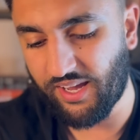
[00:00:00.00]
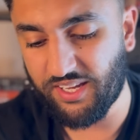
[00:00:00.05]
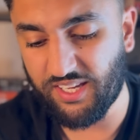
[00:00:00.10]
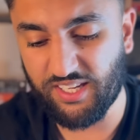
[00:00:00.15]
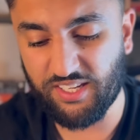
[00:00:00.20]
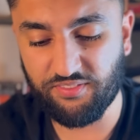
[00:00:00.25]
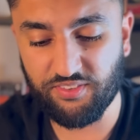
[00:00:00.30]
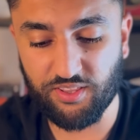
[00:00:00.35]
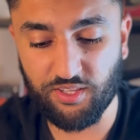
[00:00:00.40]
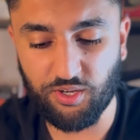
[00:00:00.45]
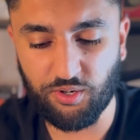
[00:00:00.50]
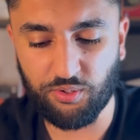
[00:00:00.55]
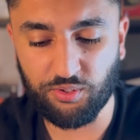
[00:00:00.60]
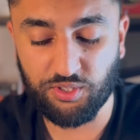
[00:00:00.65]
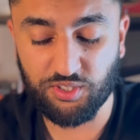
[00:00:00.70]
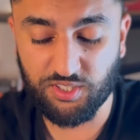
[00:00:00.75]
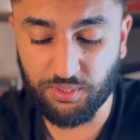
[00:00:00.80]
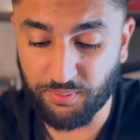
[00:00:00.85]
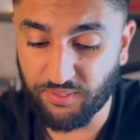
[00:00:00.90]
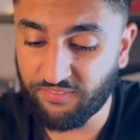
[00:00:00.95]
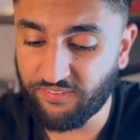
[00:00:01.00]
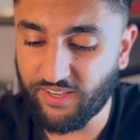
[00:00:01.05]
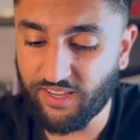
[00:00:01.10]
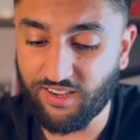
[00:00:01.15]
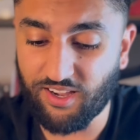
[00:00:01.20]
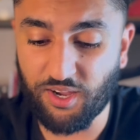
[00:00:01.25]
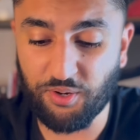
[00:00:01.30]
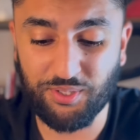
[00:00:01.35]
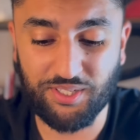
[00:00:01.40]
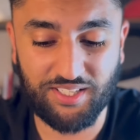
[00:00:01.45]
Even though, to be fair,
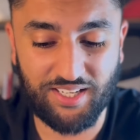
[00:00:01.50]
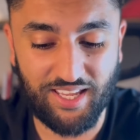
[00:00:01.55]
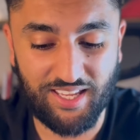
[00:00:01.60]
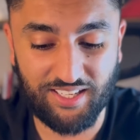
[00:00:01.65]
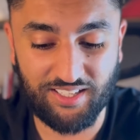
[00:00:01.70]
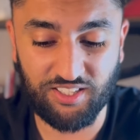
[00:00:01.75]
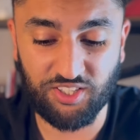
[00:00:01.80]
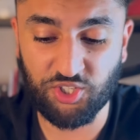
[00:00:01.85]
I would take the